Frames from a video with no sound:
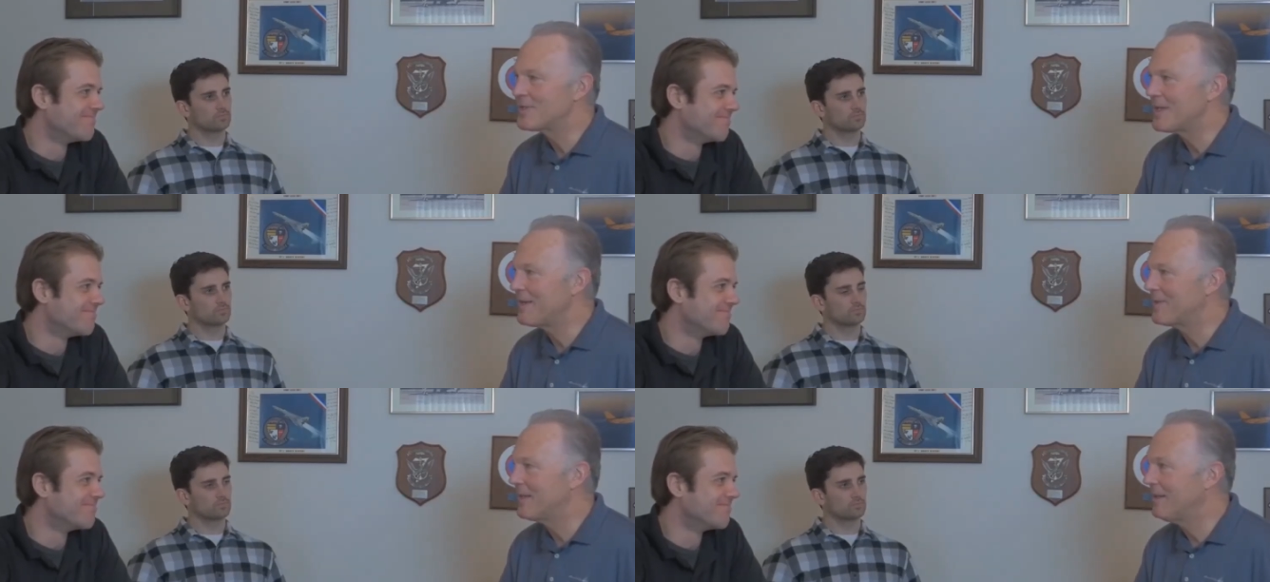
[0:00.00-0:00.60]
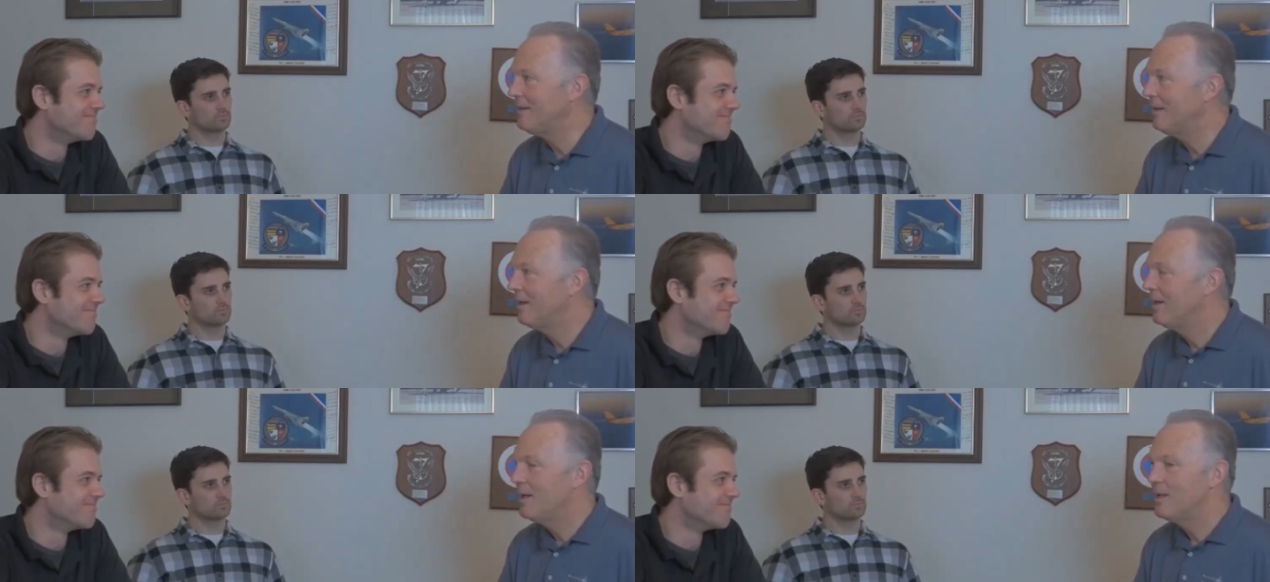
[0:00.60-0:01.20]
Speaker 1: the same thing.
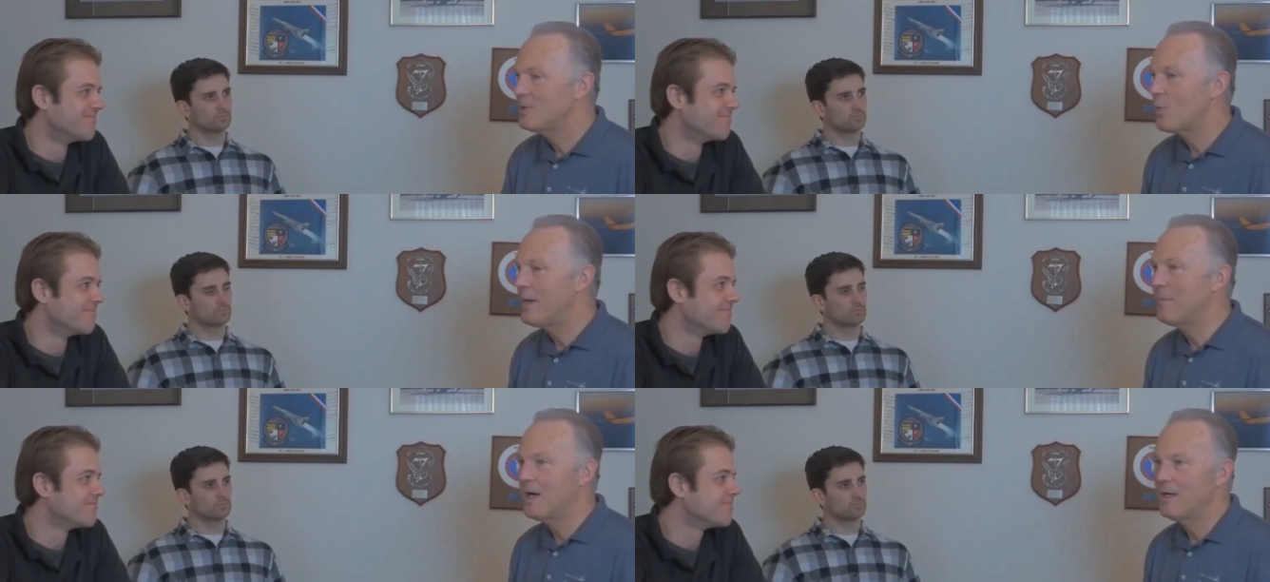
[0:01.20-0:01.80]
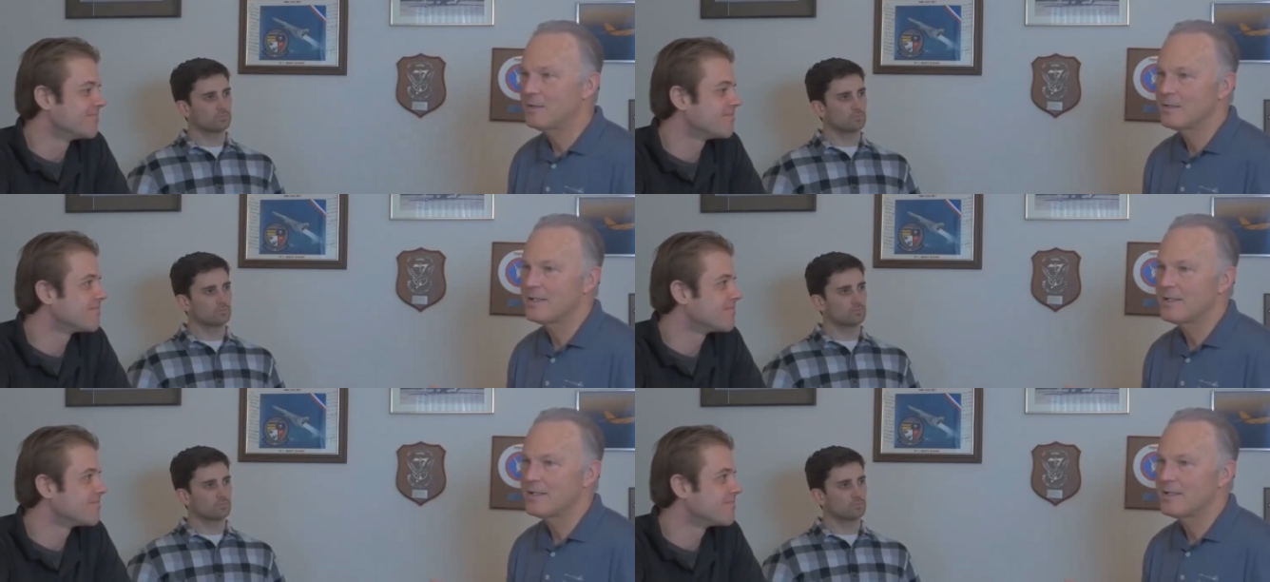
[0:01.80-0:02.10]
20 miles,